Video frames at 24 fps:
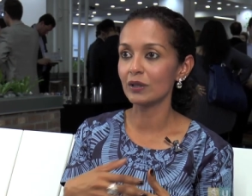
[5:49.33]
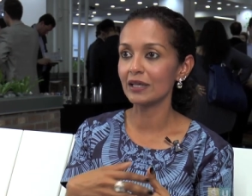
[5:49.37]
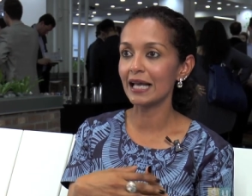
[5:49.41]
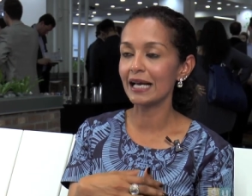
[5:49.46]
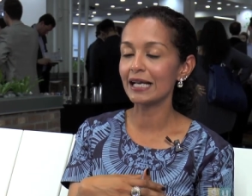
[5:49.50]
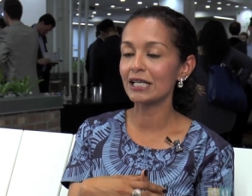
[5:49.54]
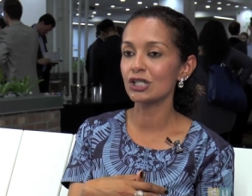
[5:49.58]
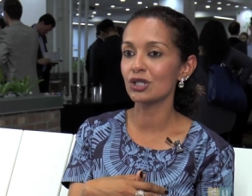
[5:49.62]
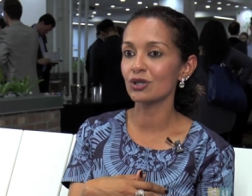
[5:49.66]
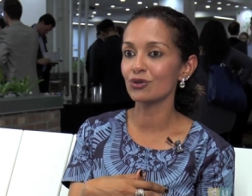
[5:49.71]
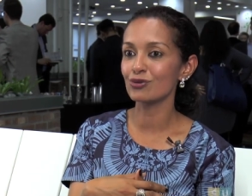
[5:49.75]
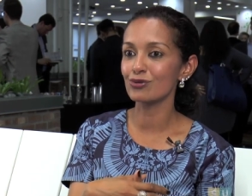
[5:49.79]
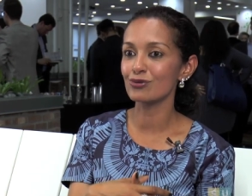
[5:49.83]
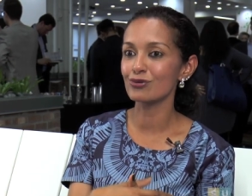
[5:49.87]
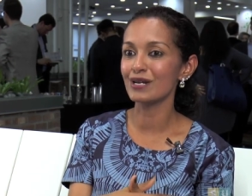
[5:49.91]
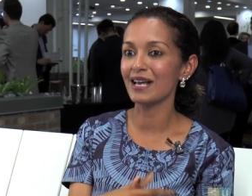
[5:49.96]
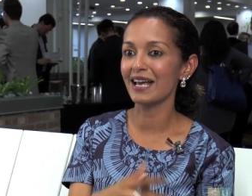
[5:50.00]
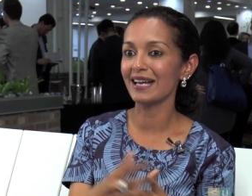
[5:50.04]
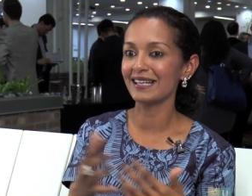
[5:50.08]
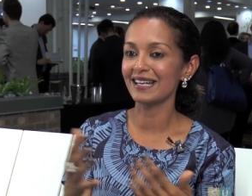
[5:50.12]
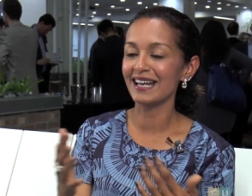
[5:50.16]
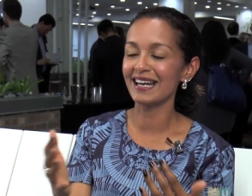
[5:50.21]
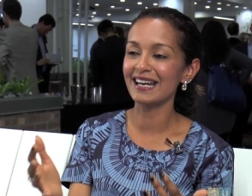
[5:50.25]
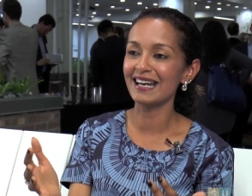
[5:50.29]
We like to
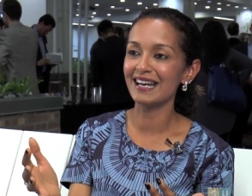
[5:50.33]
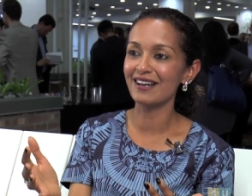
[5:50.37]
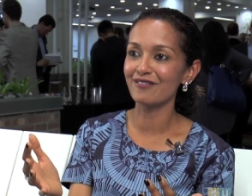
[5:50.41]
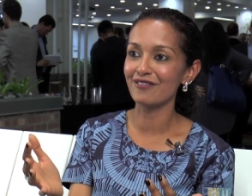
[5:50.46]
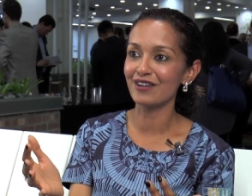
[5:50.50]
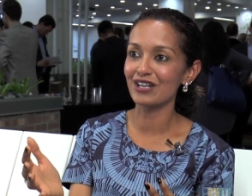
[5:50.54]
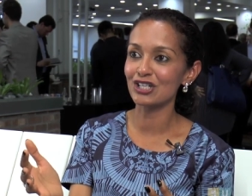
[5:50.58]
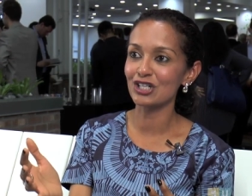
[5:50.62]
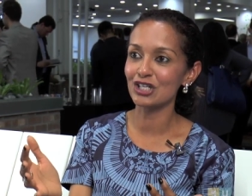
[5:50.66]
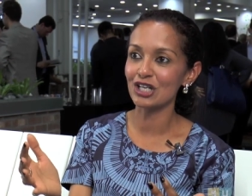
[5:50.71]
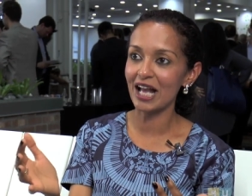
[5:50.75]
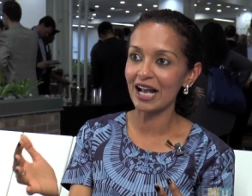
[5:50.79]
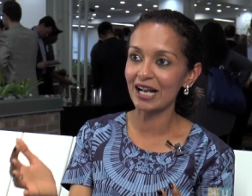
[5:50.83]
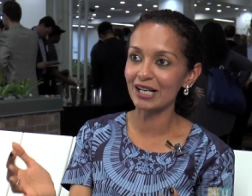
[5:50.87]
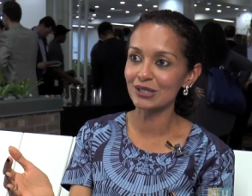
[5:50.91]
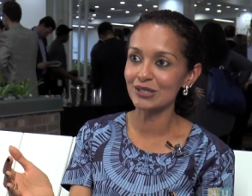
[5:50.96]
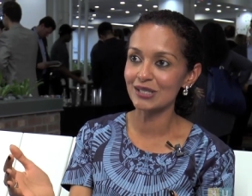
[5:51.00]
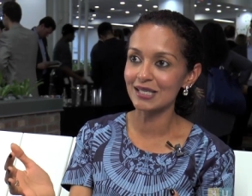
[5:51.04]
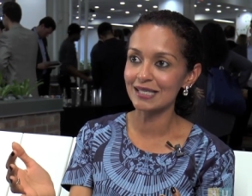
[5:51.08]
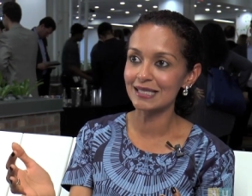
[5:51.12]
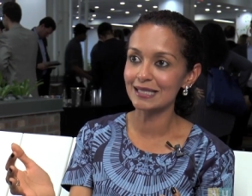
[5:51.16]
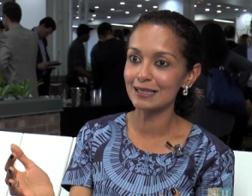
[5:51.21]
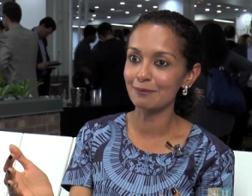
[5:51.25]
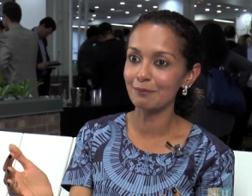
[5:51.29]
create an innovation
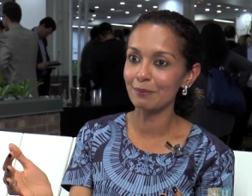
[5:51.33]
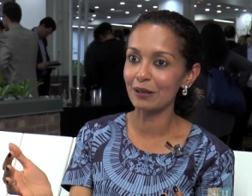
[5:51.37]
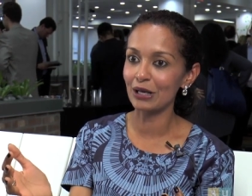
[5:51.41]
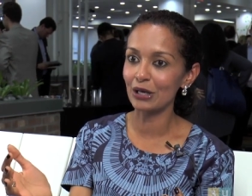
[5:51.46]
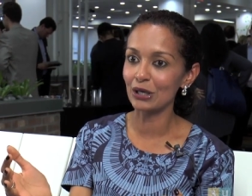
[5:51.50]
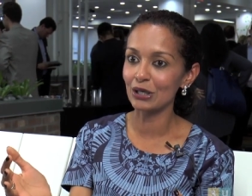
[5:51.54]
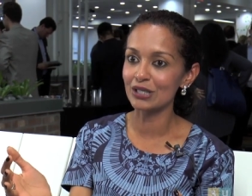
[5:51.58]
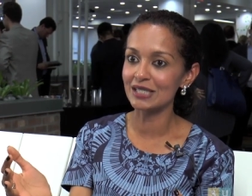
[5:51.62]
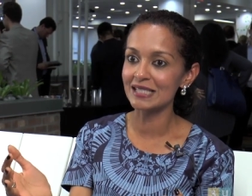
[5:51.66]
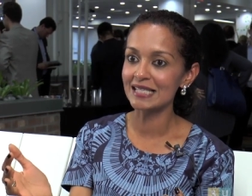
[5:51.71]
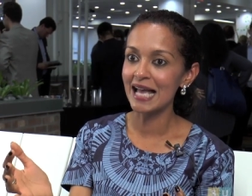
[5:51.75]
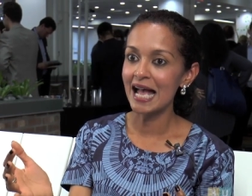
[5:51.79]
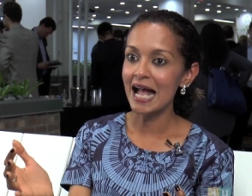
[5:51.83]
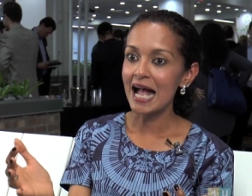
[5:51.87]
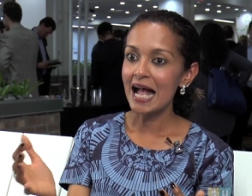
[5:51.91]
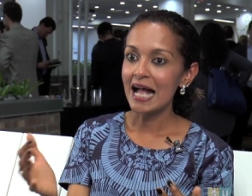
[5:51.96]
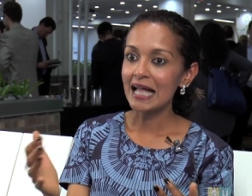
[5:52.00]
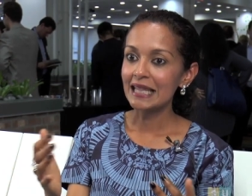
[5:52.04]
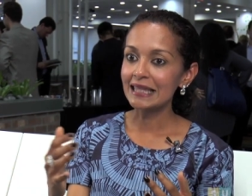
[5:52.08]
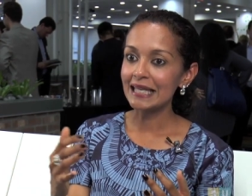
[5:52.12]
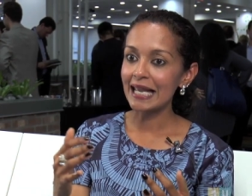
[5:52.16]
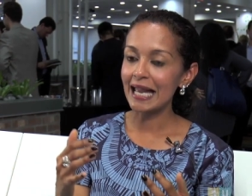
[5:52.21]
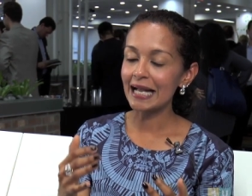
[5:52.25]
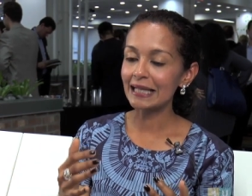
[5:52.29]
ecosystem because
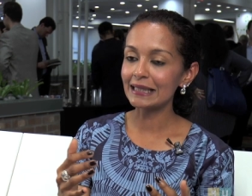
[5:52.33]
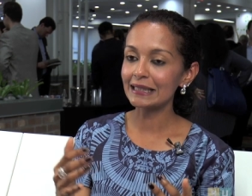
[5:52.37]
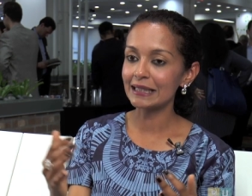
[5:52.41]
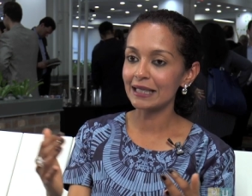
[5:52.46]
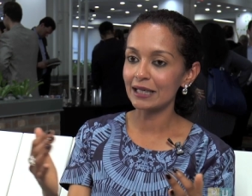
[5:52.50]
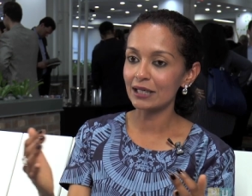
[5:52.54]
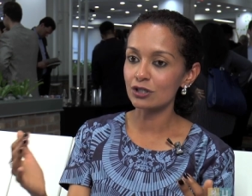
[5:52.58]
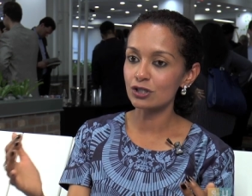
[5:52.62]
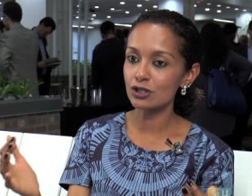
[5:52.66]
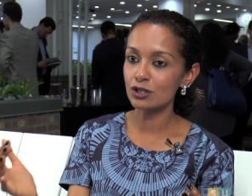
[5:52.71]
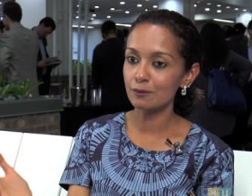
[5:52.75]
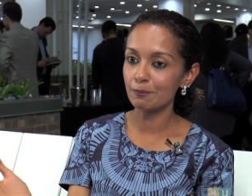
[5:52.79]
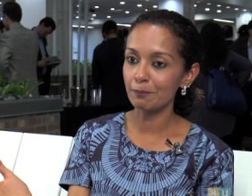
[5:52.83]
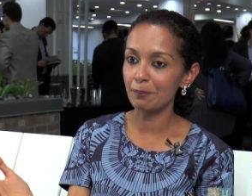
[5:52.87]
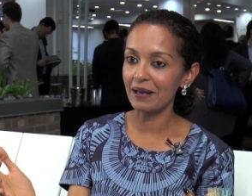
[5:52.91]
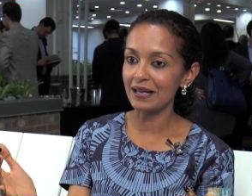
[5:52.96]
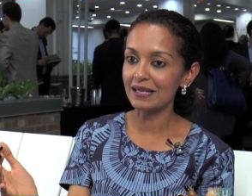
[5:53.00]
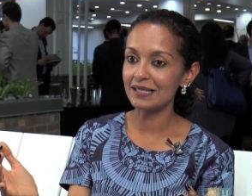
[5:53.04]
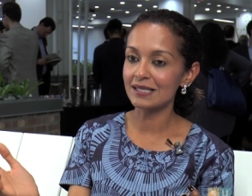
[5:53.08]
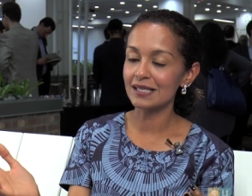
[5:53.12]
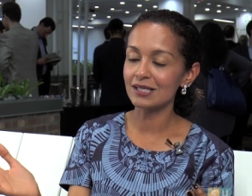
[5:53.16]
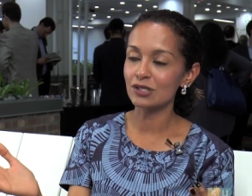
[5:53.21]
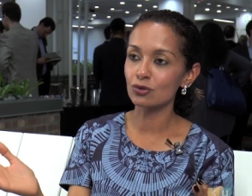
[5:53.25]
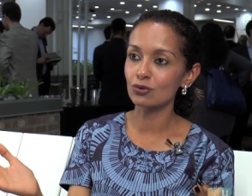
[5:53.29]
the healthcare
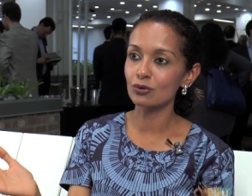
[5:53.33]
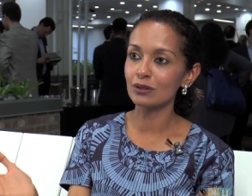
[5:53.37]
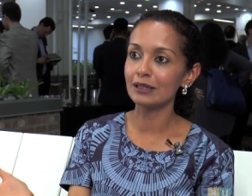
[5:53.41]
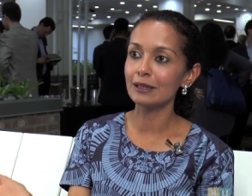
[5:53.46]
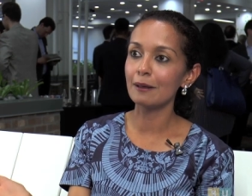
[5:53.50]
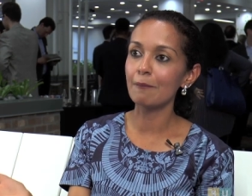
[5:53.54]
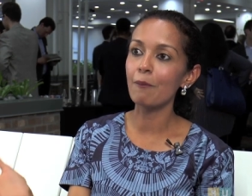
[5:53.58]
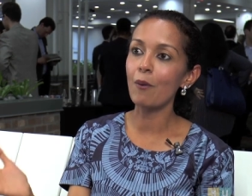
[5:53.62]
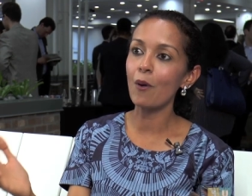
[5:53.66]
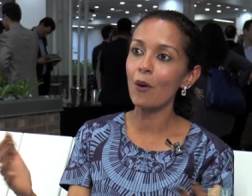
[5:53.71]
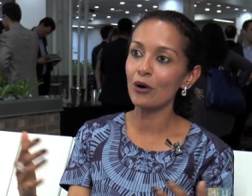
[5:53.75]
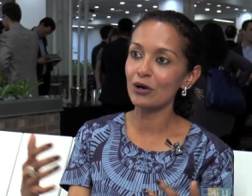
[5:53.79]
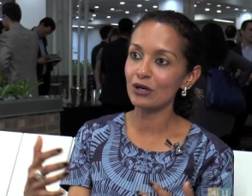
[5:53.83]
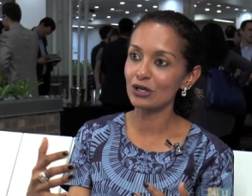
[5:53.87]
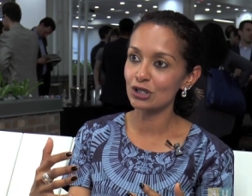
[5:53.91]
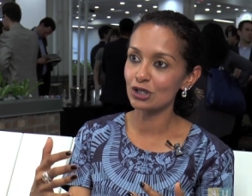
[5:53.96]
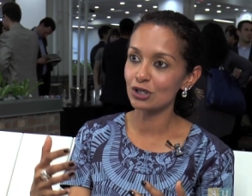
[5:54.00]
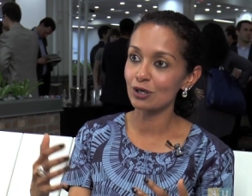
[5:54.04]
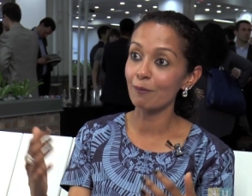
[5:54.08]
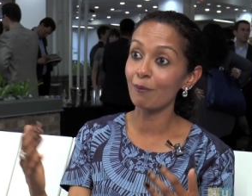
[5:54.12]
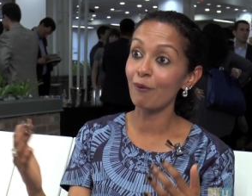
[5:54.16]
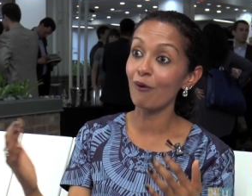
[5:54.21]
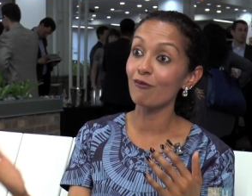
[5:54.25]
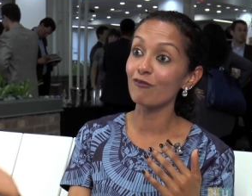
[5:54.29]
space is really a
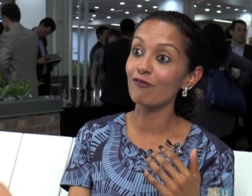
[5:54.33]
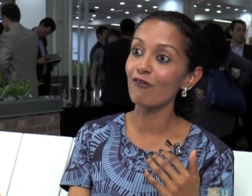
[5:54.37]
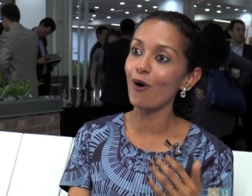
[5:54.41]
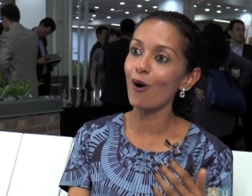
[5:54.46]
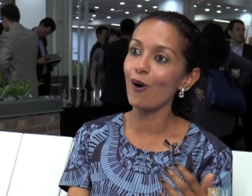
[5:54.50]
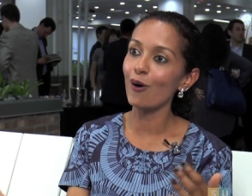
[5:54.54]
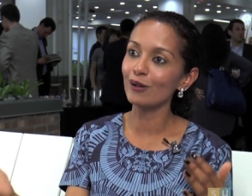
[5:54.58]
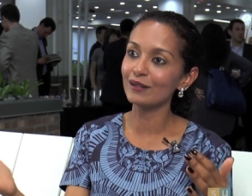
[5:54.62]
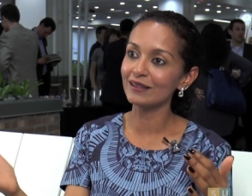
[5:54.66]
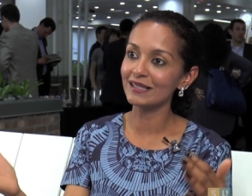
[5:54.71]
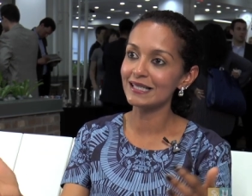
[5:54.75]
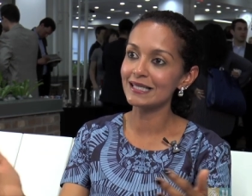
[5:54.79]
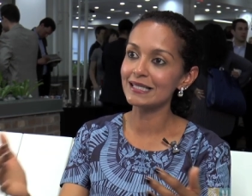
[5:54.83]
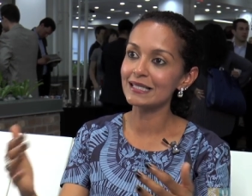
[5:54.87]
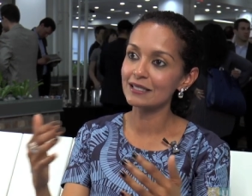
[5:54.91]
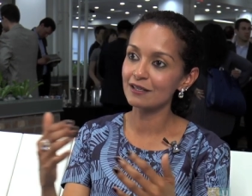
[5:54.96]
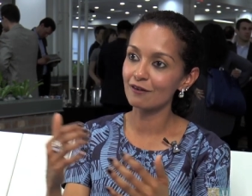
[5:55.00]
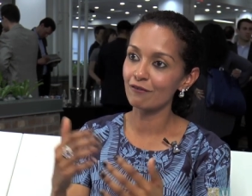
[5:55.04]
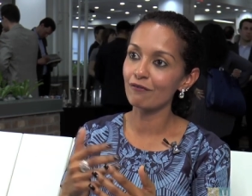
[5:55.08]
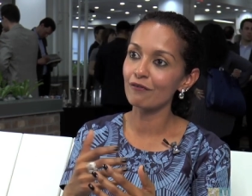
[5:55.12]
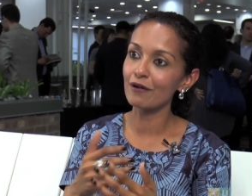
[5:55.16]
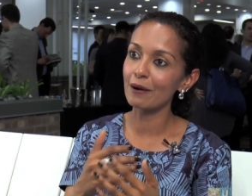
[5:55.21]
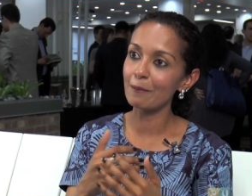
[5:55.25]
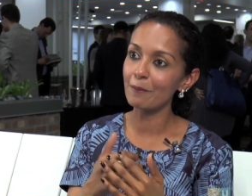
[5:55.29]
partnership of all these
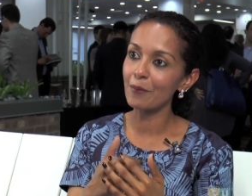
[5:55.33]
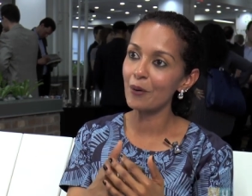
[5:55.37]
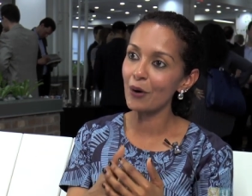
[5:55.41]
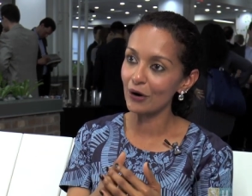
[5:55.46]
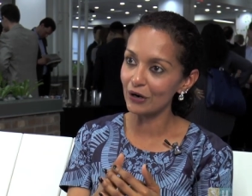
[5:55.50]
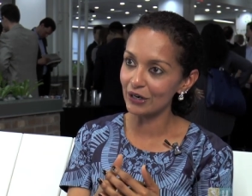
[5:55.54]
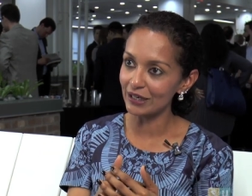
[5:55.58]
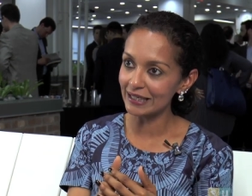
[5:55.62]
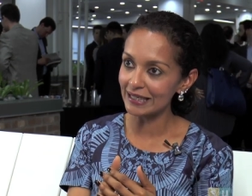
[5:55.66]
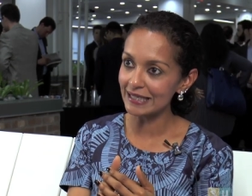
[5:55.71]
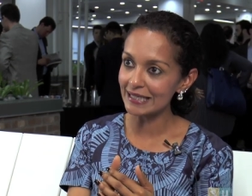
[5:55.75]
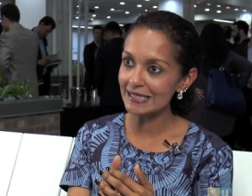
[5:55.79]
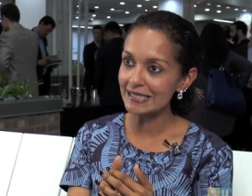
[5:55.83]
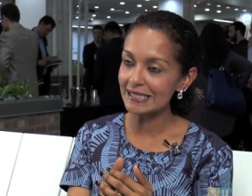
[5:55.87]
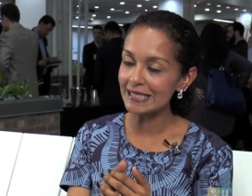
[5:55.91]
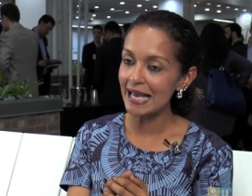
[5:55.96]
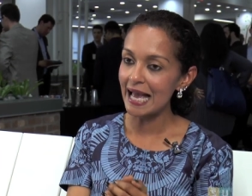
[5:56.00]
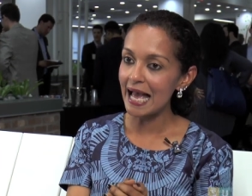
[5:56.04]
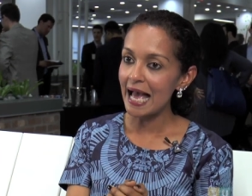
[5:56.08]
different parties.